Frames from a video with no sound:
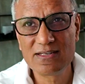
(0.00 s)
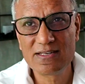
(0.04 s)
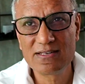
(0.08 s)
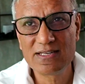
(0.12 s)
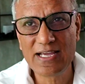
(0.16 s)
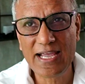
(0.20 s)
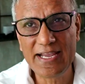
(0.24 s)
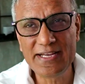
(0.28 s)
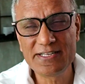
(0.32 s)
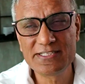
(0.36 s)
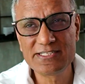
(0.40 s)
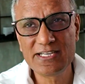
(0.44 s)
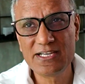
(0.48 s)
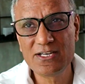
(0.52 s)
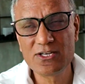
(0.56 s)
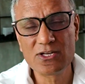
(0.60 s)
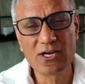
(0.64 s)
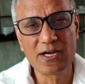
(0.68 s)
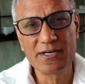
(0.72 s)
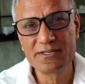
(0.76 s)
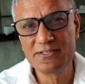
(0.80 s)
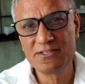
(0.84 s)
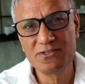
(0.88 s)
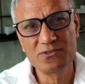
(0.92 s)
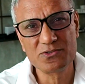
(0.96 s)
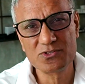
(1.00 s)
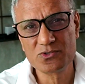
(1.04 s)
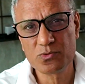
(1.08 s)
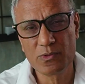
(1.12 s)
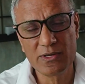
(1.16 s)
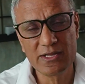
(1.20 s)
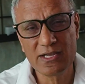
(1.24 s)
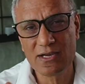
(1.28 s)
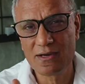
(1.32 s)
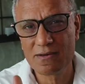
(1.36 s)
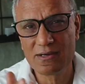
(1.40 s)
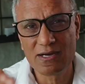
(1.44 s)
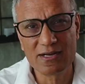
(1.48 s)
18, 19, or
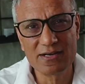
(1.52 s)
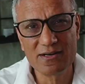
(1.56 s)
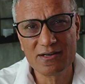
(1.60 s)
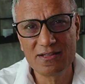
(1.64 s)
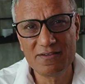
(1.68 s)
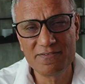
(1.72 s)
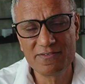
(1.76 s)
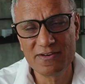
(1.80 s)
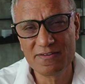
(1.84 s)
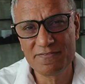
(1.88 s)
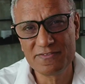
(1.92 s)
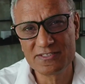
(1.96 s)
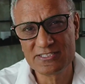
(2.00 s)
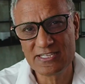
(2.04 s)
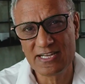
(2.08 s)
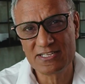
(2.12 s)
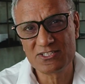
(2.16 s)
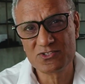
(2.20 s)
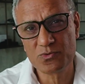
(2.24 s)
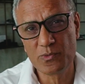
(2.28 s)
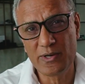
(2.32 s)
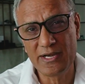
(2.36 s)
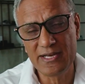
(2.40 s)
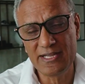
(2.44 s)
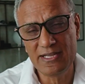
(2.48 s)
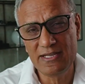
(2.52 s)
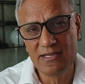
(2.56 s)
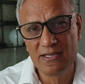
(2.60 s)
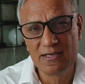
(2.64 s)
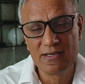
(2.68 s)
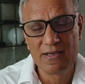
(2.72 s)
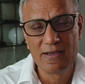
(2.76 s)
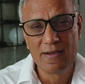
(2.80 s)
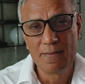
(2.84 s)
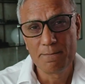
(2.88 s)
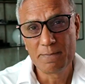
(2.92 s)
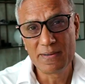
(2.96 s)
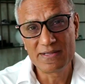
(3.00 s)
20. I, don't even know if it's at 20.
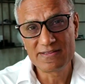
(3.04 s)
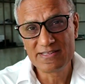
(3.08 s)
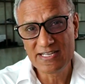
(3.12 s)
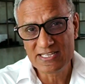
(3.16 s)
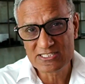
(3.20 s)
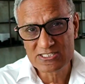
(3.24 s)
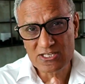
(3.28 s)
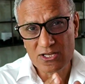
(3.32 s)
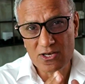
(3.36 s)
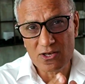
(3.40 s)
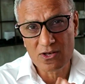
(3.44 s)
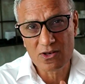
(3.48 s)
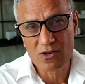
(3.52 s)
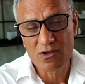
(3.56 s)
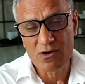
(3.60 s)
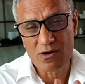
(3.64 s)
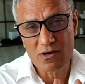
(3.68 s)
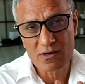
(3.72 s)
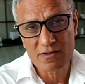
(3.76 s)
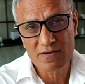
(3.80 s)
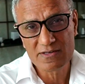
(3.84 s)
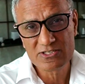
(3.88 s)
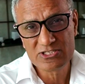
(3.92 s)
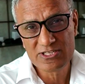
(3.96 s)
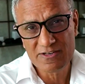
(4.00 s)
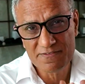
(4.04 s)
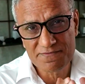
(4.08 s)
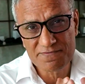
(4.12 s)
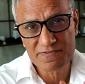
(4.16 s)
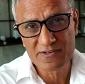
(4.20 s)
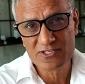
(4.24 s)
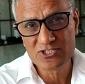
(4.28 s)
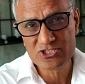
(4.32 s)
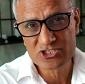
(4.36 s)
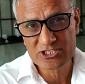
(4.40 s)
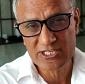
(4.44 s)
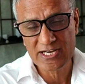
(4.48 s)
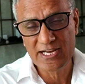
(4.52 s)
But there's a lot of
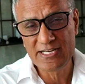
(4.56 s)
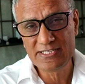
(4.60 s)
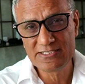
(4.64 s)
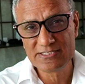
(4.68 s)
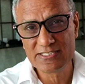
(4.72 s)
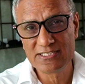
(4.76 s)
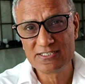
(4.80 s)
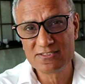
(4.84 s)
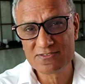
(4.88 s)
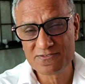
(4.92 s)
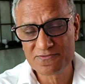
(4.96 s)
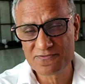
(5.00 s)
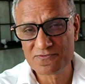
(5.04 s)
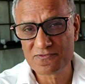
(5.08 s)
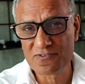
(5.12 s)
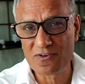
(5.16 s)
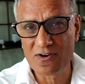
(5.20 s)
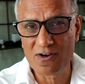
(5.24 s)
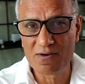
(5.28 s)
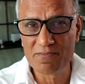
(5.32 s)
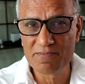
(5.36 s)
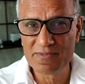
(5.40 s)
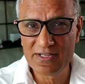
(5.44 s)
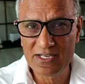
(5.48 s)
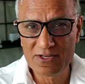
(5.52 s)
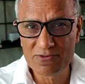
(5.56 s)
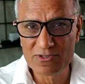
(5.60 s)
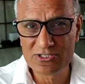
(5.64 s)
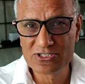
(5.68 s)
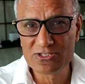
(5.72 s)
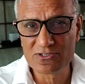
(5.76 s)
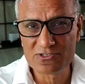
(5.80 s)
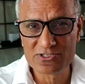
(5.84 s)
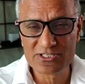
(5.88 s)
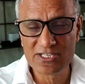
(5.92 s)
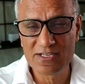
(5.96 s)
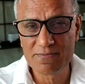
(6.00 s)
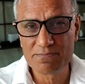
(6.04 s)
different changes from the original
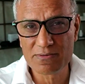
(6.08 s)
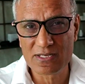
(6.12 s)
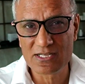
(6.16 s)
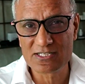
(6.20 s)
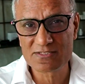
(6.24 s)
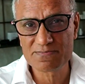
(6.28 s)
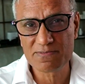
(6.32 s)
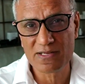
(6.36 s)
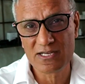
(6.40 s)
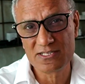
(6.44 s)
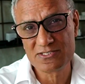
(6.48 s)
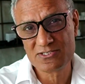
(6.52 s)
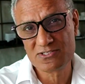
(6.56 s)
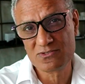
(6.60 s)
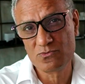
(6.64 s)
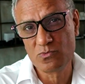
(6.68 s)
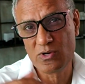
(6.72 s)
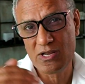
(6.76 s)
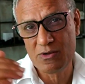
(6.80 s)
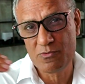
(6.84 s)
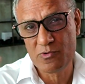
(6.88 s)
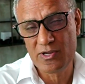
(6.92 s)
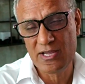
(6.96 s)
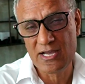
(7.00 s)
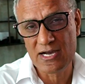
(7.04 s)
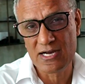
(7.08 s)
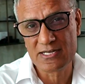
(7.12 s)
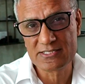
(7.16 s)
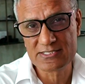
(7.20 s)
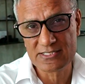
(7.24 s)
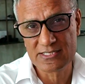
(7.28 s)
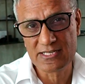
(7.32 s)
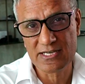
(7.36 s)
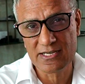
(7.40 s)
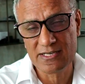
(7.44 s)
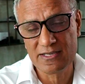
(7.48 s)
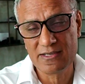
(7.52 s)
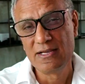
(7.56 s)
C to where we are
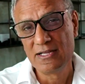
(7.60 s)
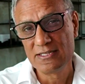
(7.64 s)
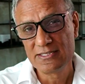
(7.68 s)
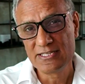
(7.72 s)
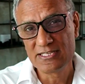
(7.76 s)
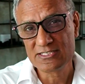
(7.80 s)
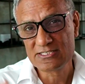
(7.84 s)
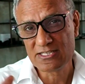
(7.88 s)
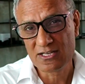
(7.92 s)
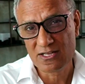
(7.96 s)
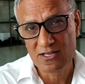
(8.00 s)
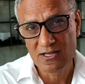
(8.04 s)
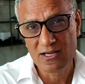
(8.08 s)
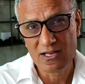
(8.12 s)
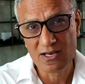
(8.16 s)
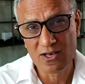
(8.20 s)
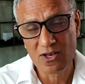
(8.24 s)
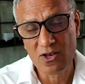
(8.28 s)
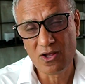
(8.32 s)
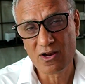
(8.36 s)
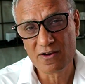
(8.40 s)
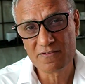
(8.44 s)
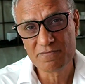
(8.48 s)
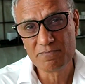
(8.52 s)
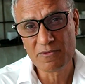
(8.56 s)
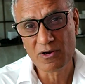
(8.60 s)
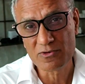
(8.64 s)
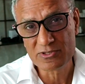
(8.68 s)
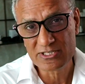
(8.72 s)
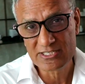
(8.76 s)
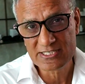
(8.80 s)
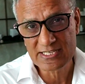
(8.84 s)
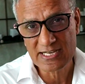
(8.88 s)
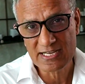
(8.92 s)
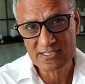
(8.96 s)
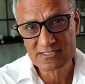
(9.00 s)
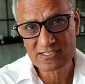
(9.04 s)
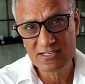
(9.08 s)
today. There's a, a lot of
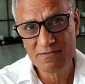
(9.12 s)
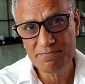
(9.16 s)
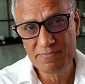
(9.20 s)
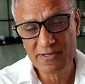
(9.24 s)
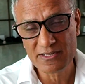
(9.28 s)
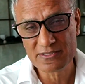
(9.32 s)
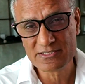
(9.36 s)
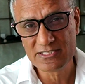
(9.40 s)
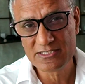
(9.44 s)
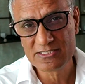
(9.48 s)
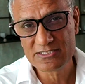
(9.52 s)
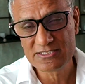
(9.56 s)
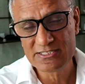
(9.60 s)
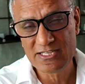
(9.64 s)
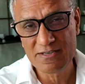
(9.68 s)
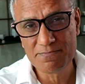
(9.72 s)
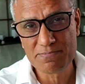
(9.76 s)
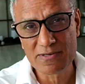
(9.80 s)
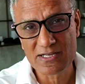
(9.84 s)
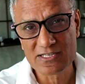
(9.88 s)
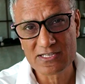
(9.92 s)
multitasking built into C,